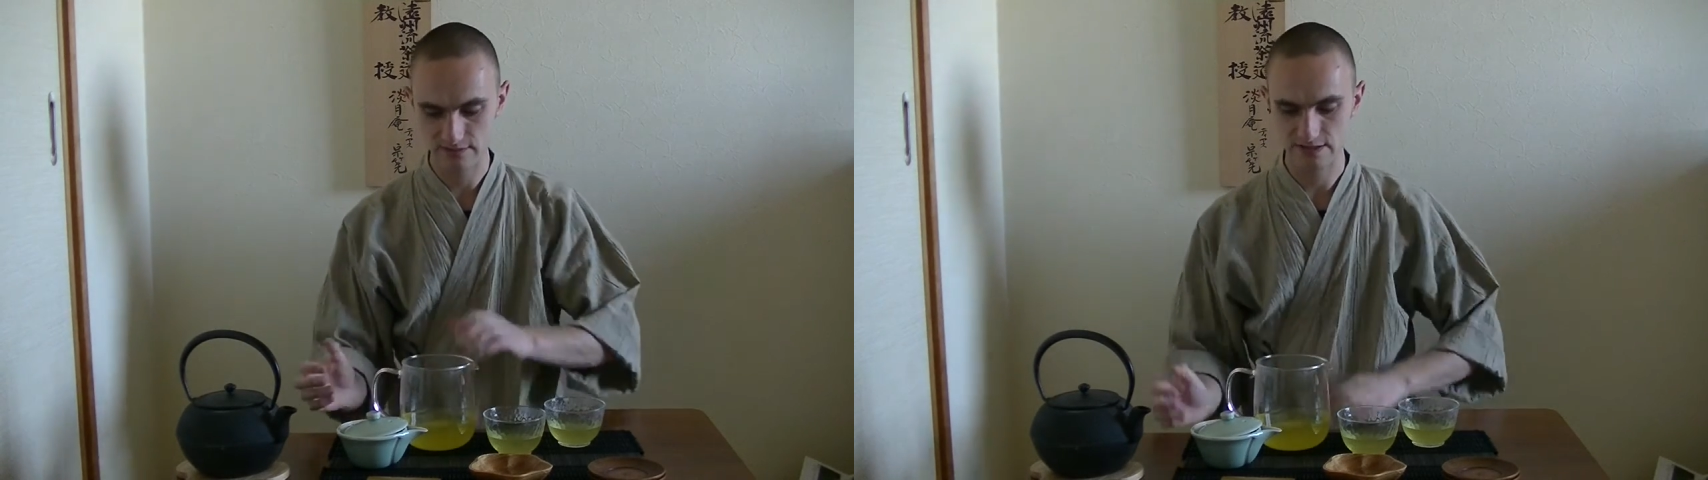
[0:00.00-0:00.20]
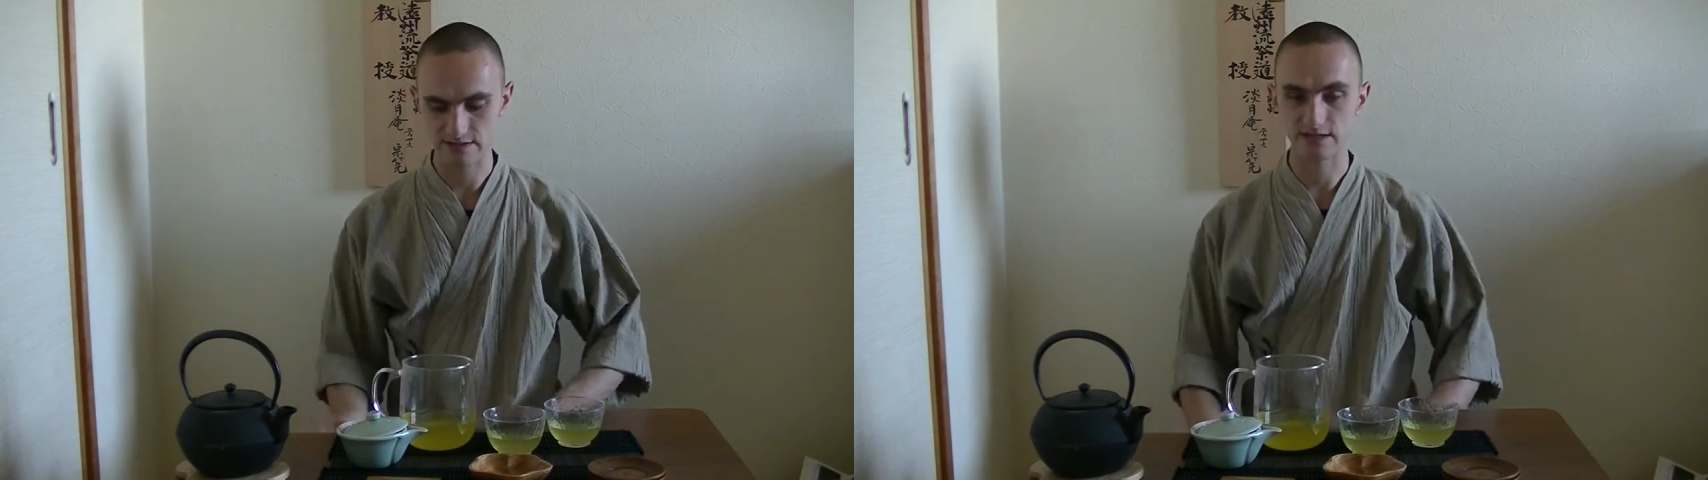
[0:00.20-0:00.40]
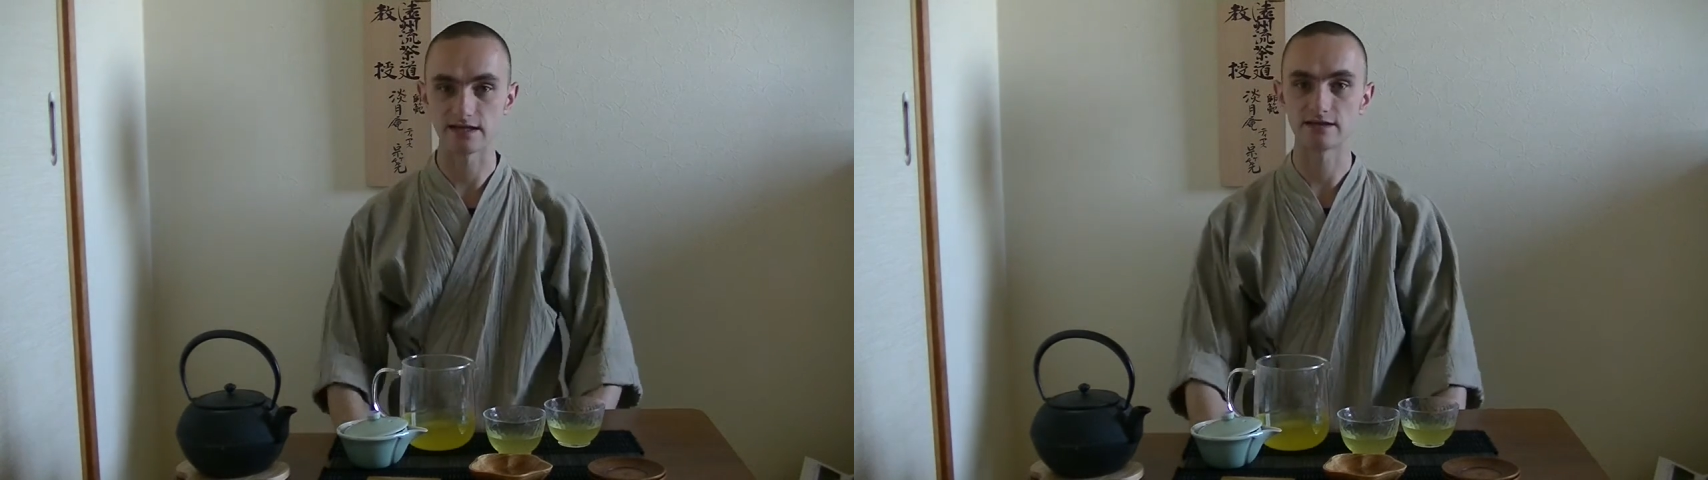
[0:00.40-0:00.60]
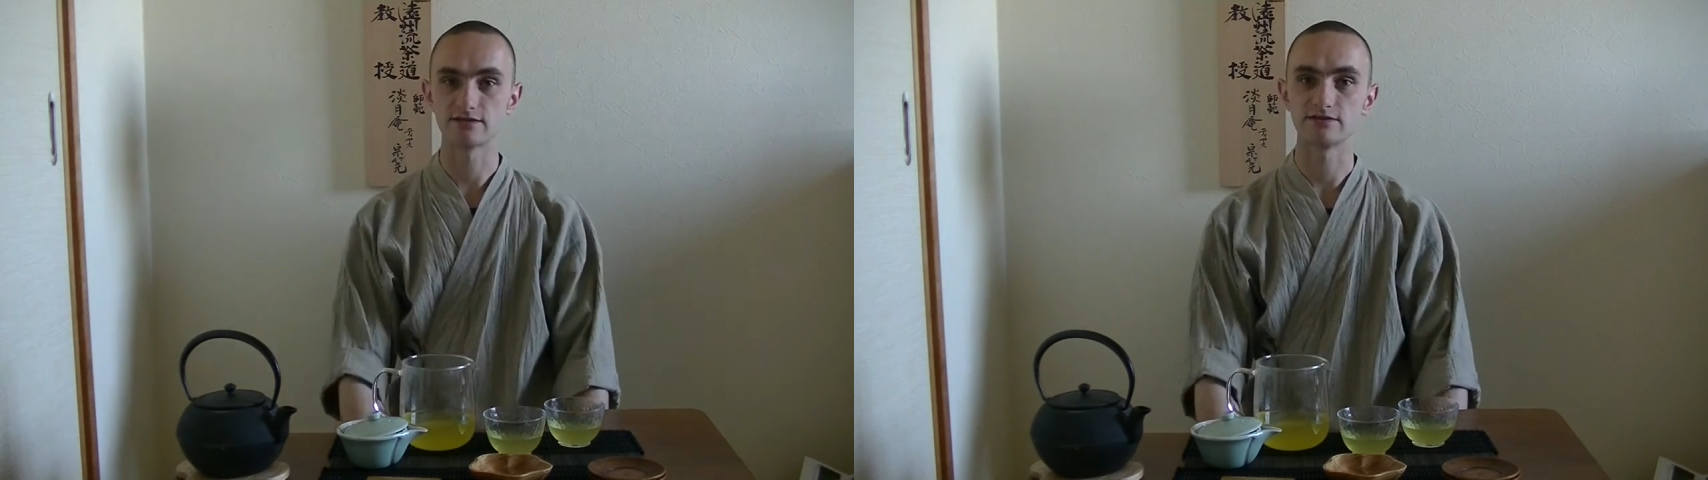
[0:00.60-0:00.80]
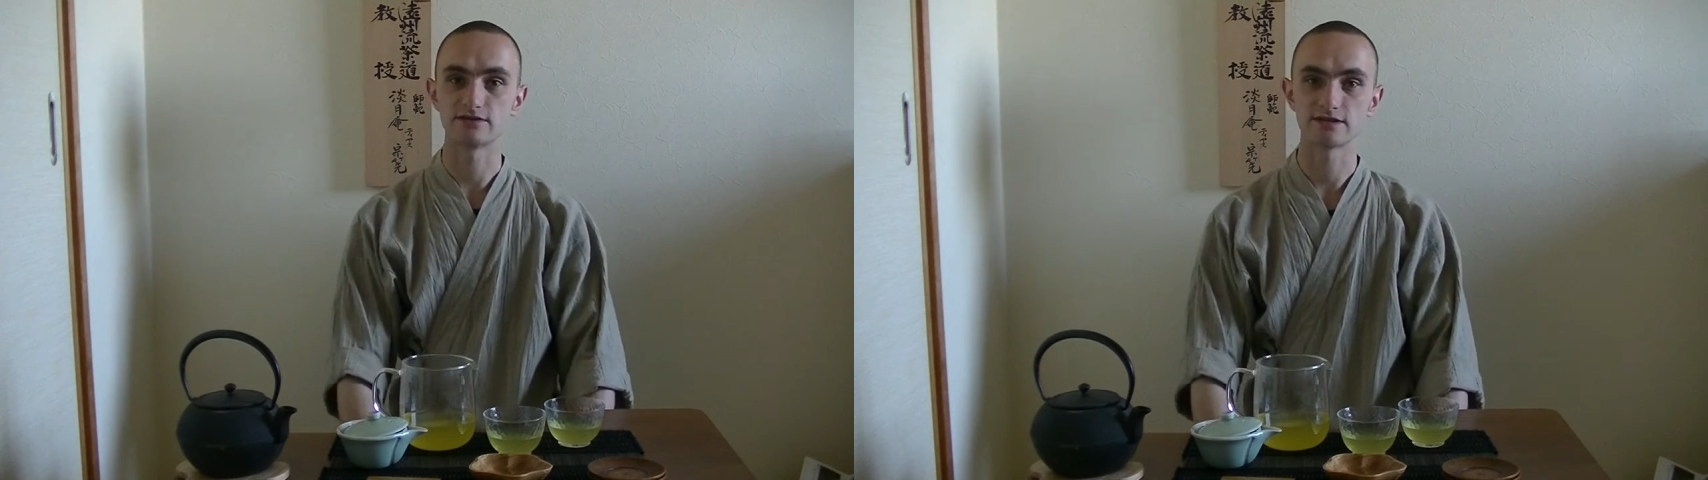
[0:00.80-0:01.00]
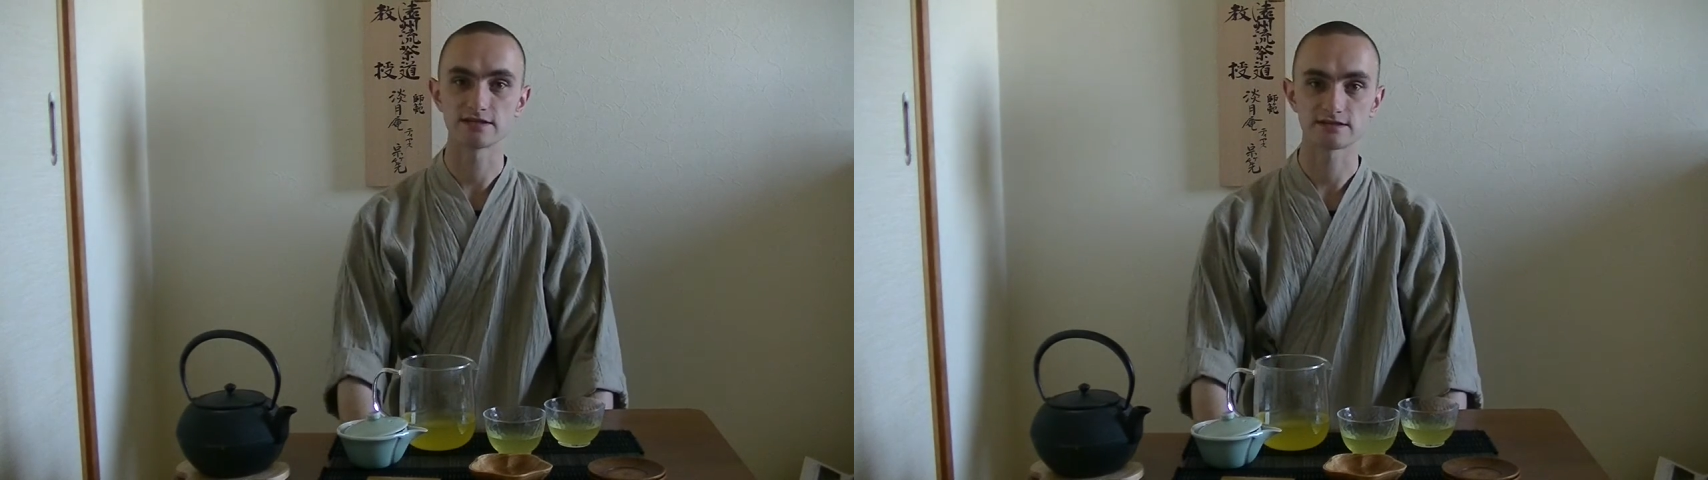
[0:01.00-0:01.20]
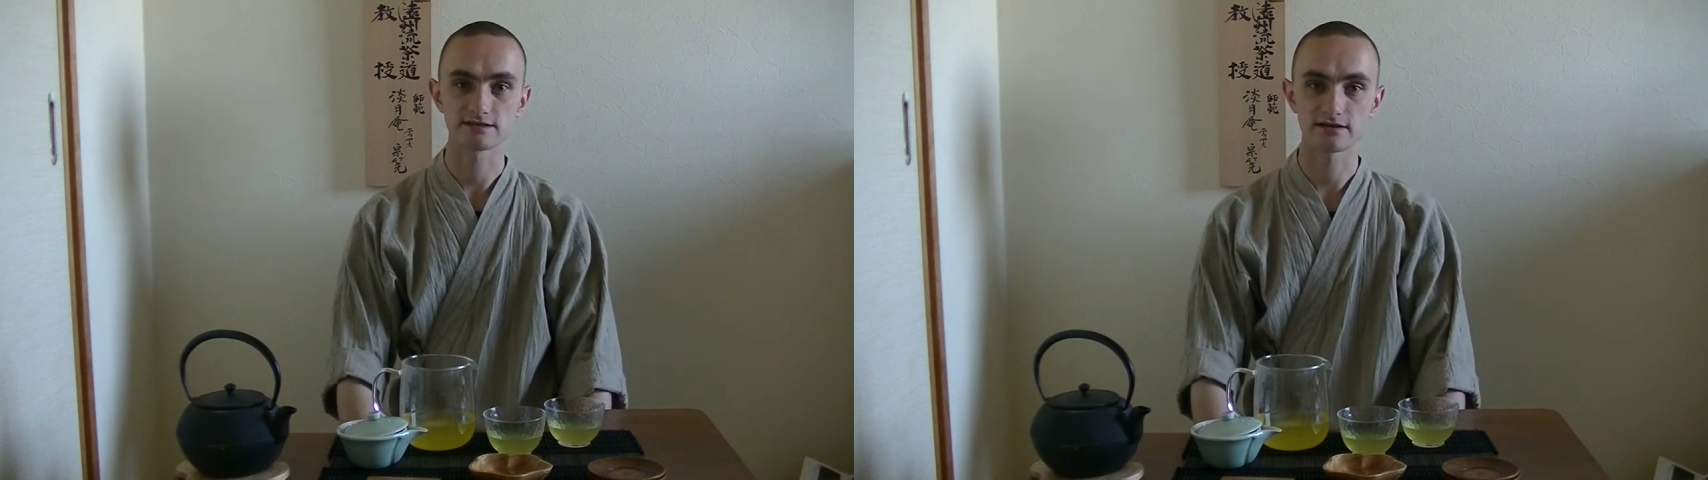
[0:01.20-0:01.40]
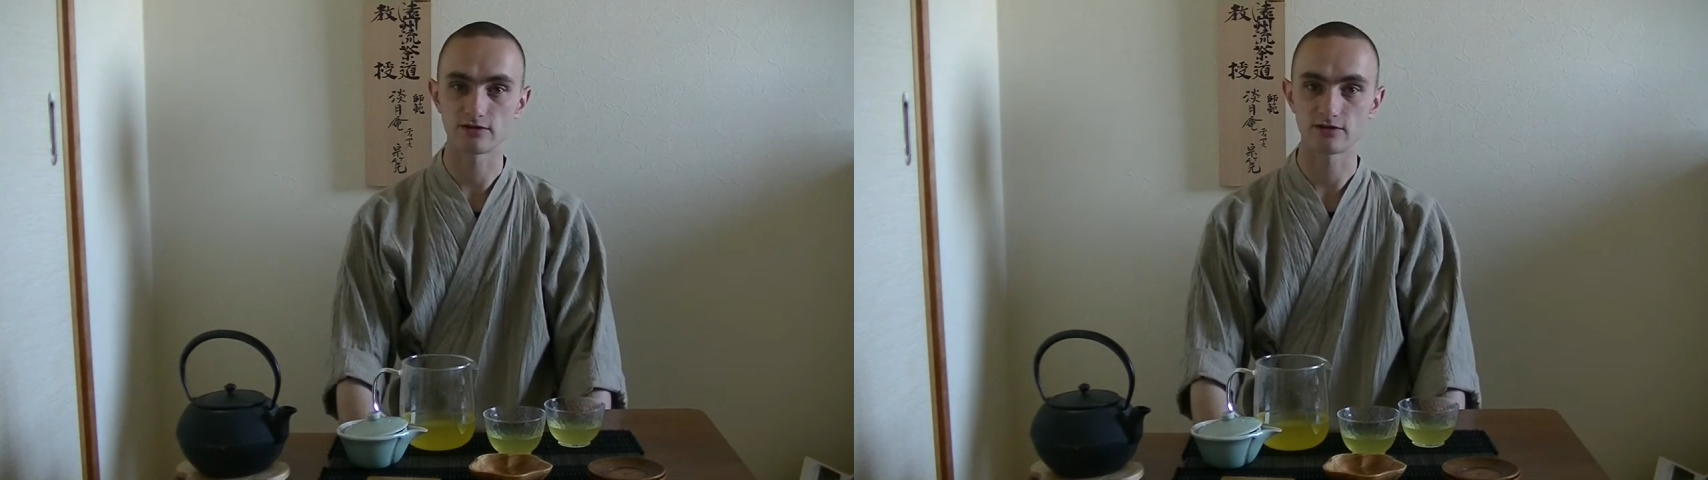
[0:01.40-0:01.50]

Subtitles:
just take it to your desk.